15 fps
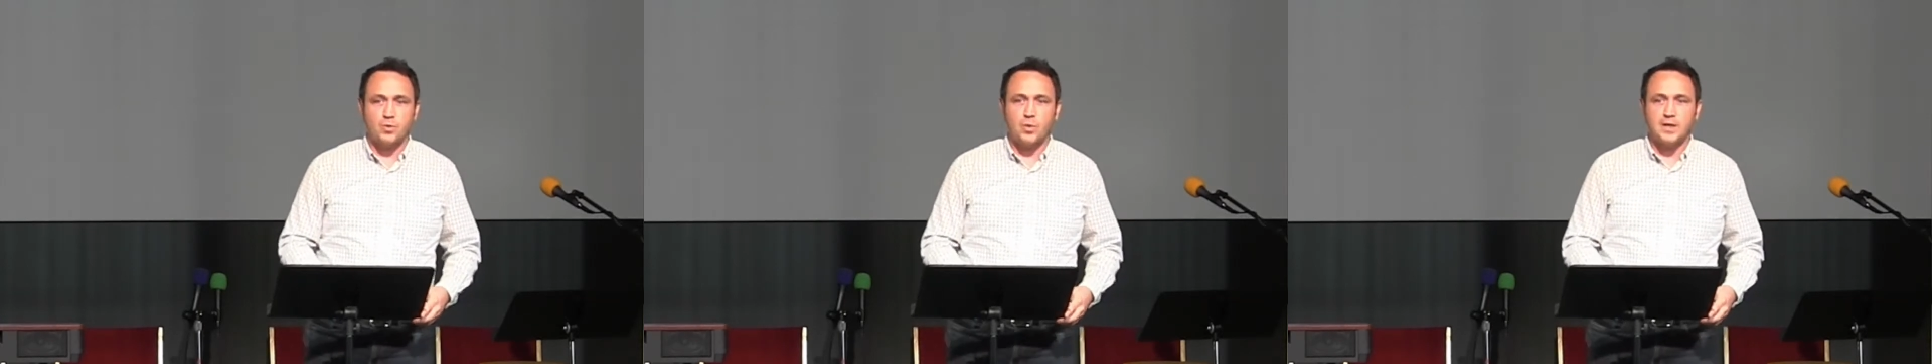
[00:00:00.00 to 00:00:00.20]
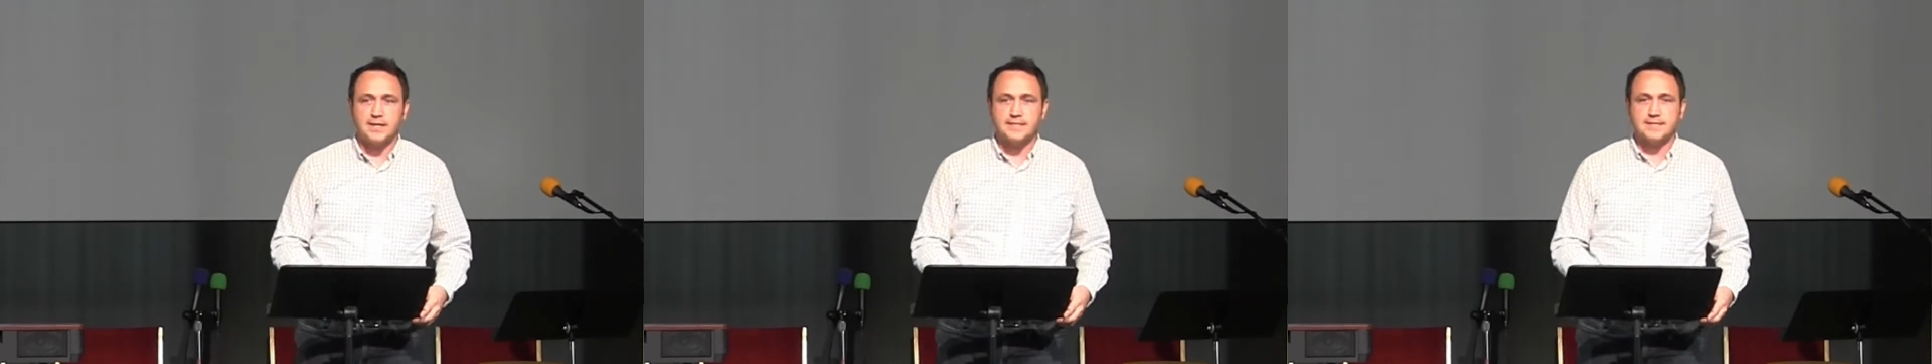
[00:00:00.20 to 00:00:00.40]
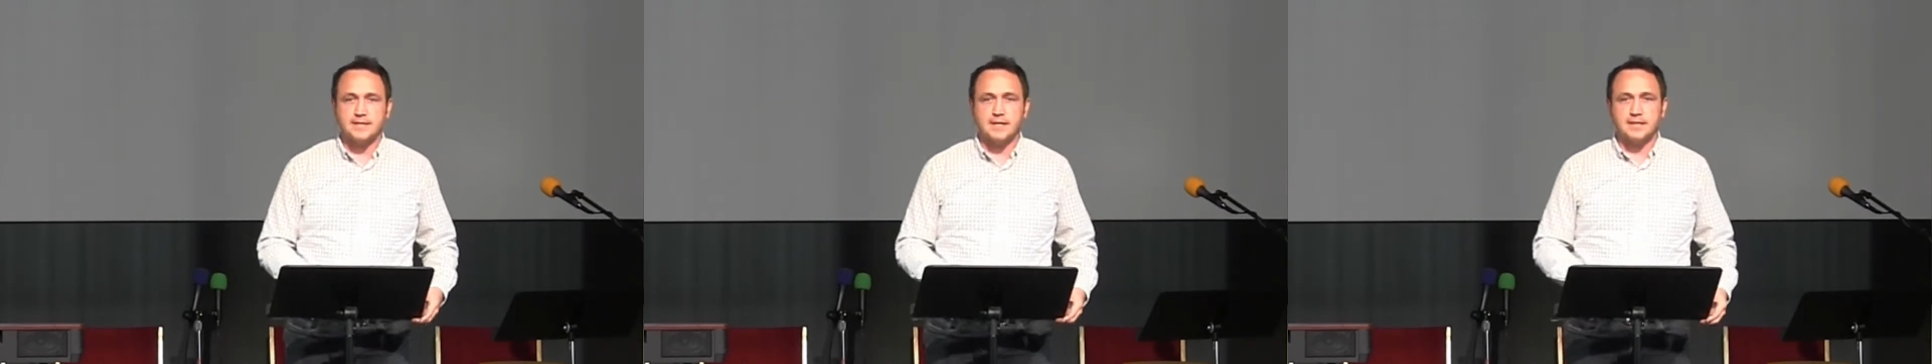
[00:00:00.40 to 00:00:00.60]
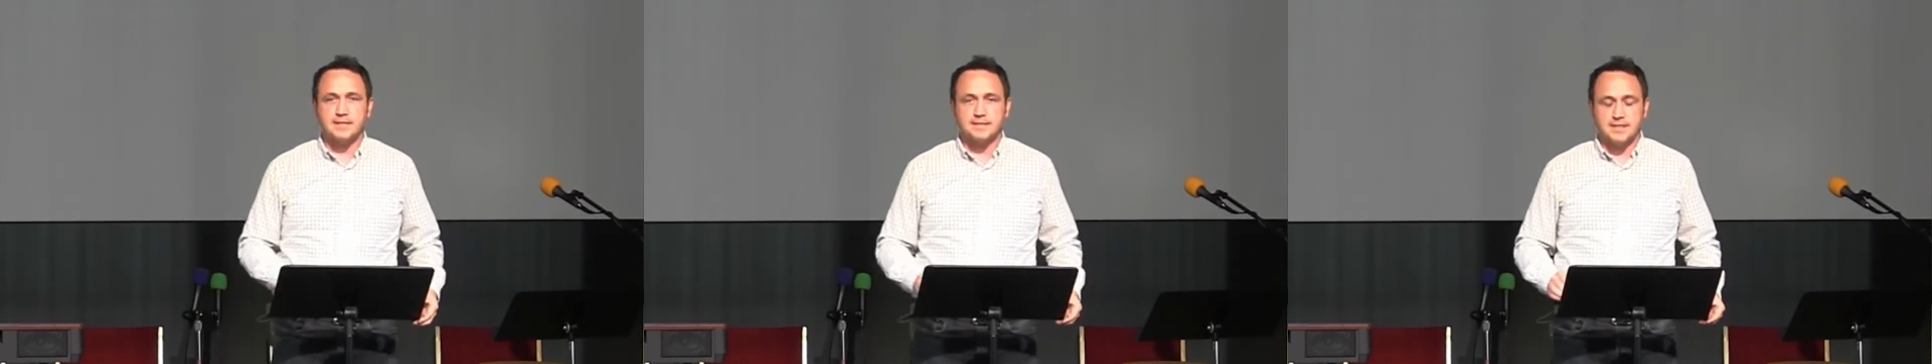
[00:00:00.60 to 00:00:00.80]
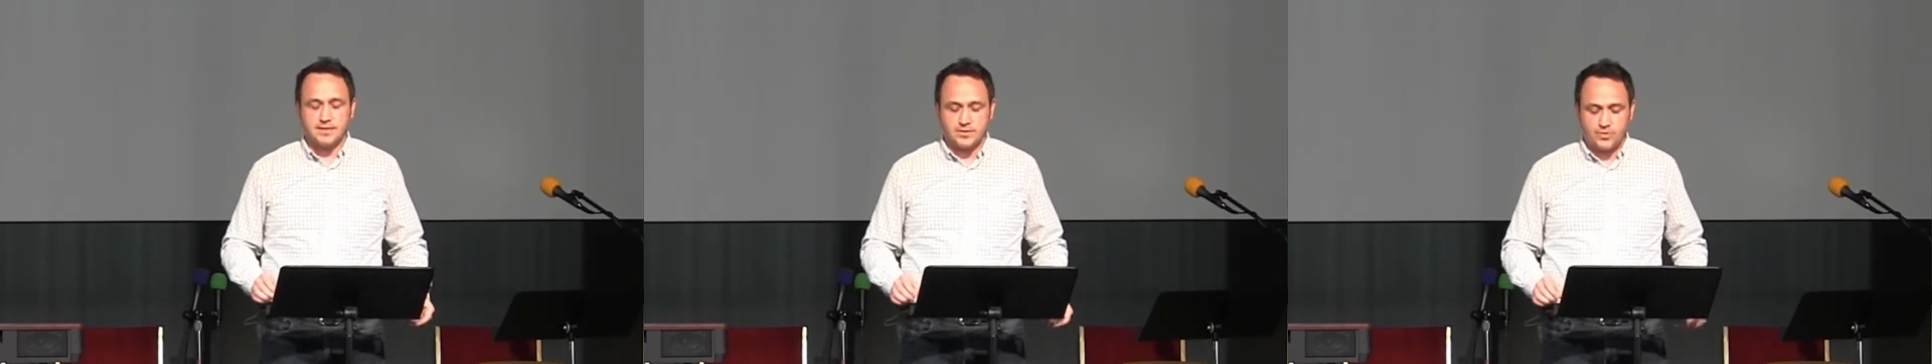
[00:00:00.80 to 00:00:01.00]

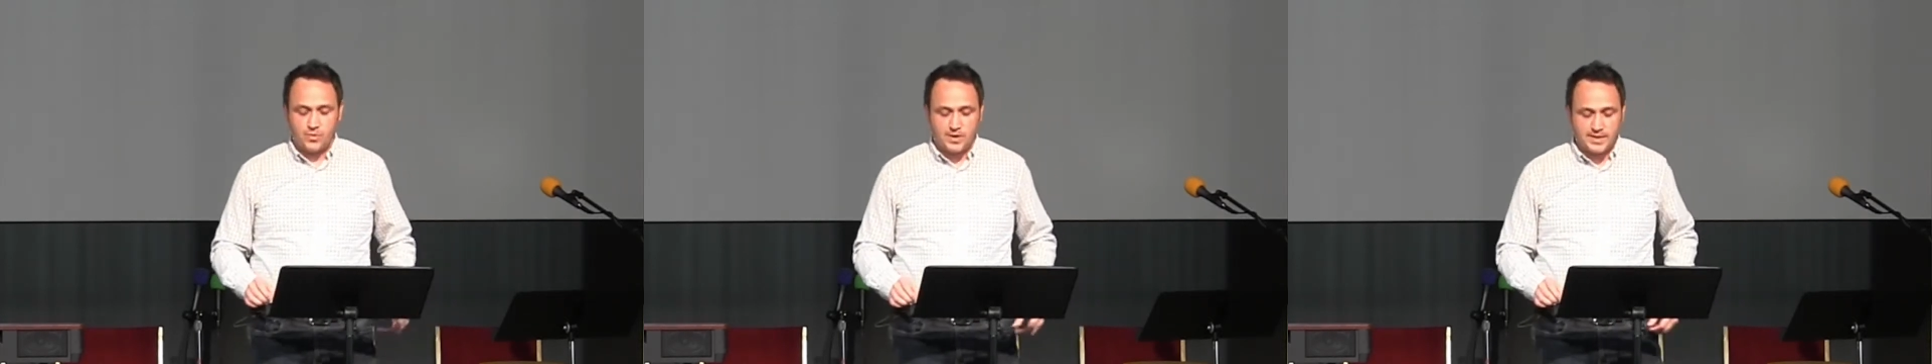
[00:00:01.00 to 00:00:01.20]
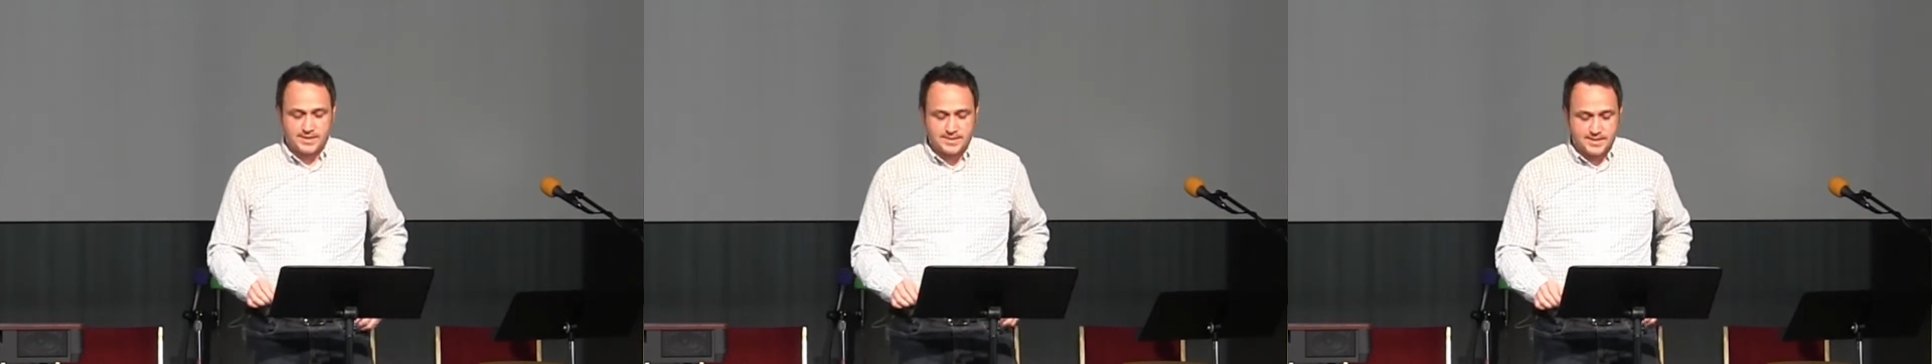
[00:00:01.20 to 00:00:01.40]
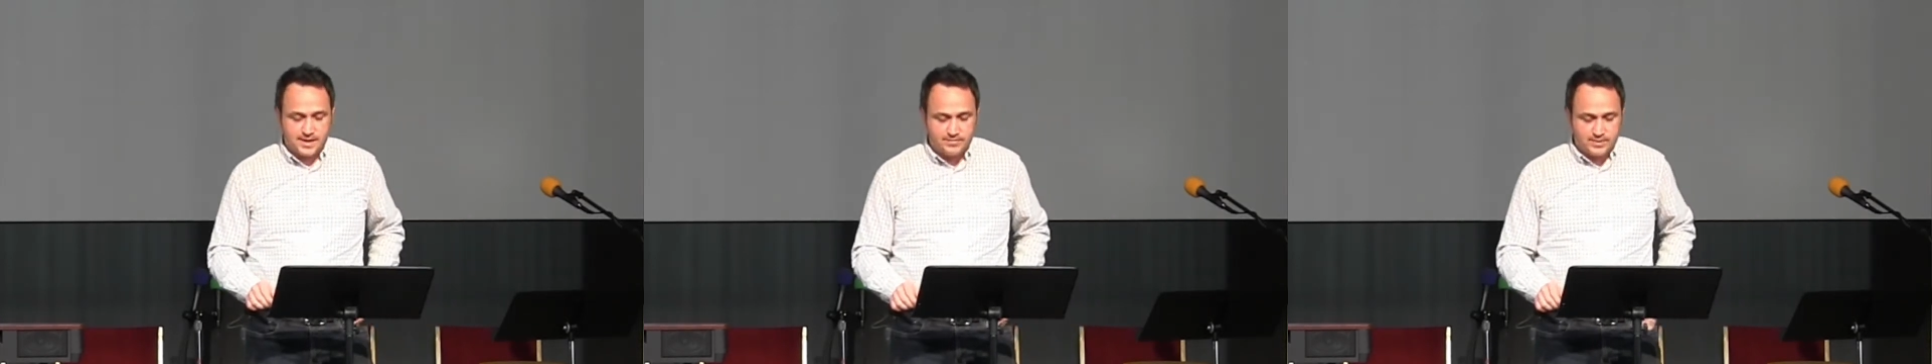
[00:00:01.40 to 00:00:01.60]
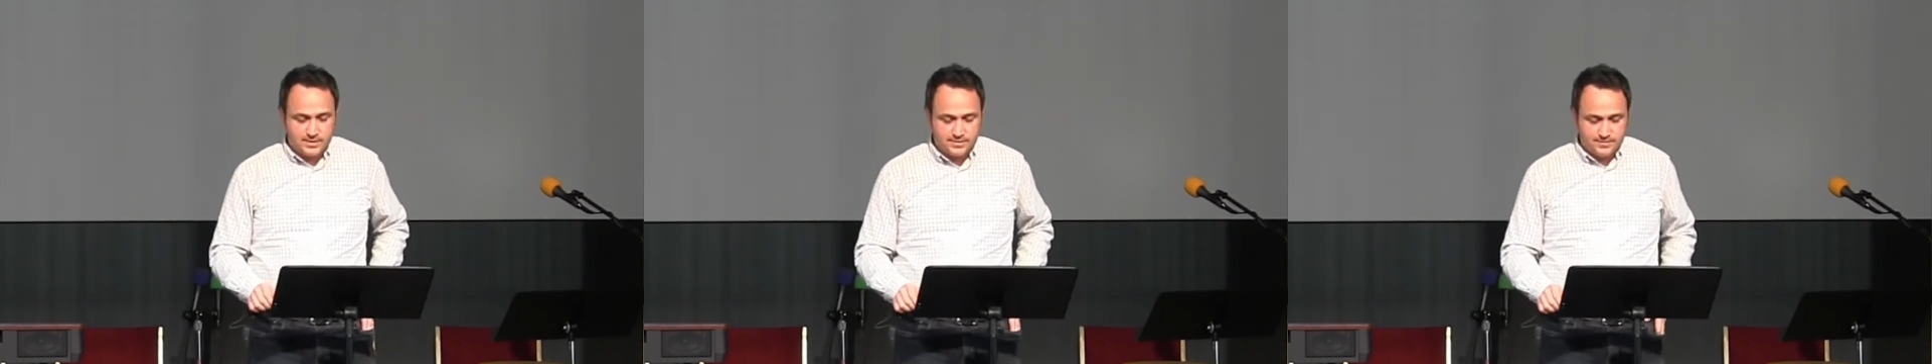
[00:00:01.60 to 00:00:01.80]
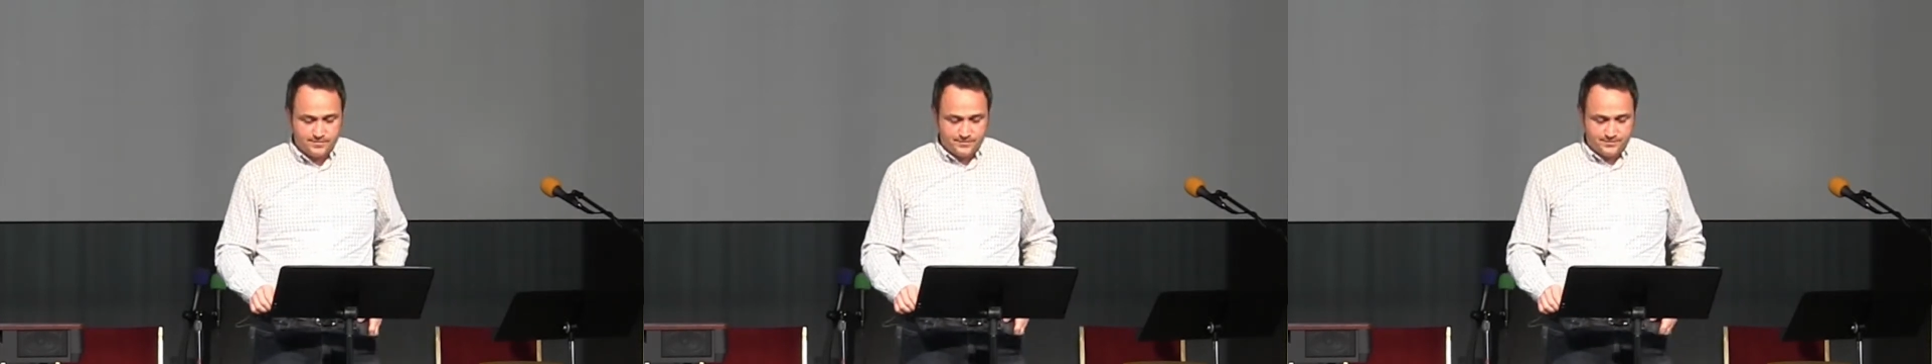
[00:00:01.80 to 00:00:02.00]
26 and
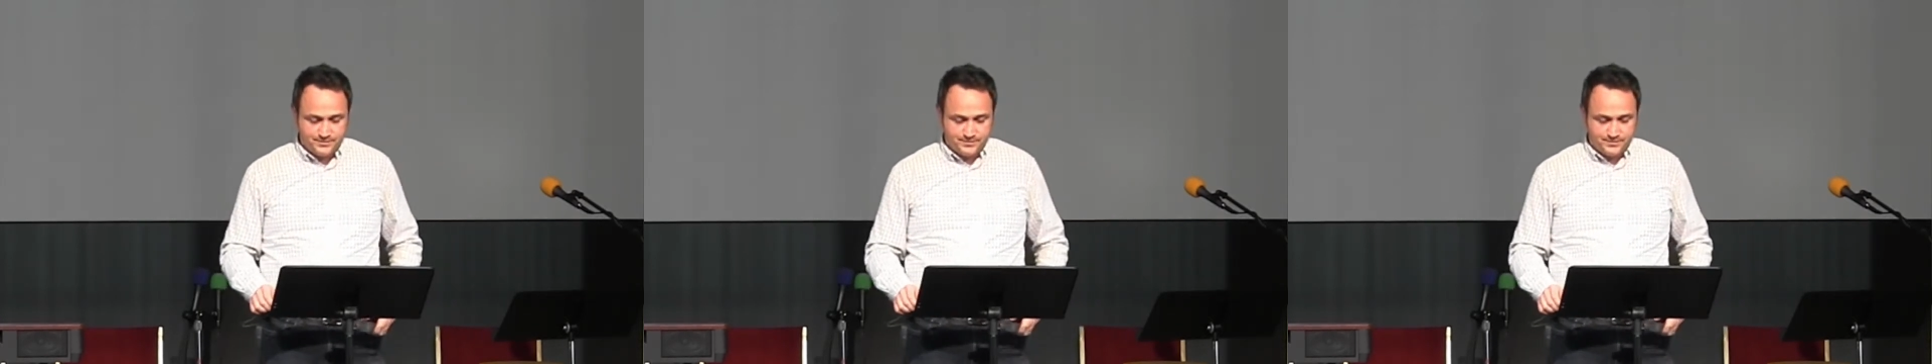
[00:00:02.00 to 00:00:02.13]
27.